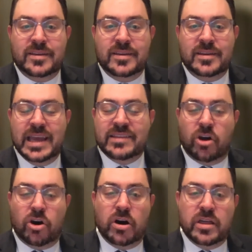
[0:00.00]
It's
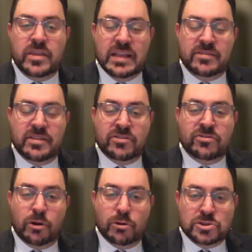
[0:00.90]
the
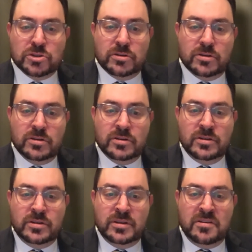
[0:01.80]
social
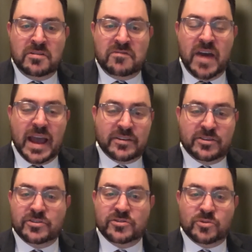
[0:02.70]

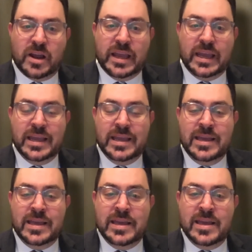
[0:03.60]
factors, right,
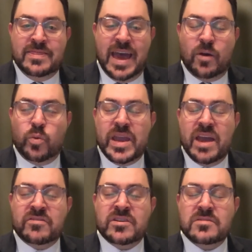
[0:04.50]
that we
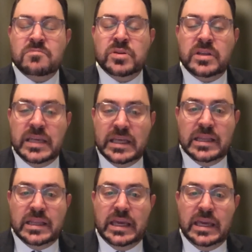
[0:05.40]
have
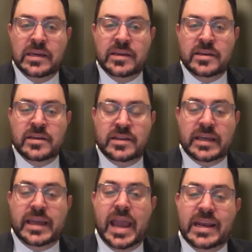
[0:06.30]
completely
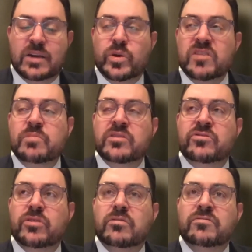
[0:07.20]
negated. We've been
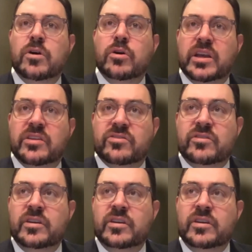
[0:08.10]
so focused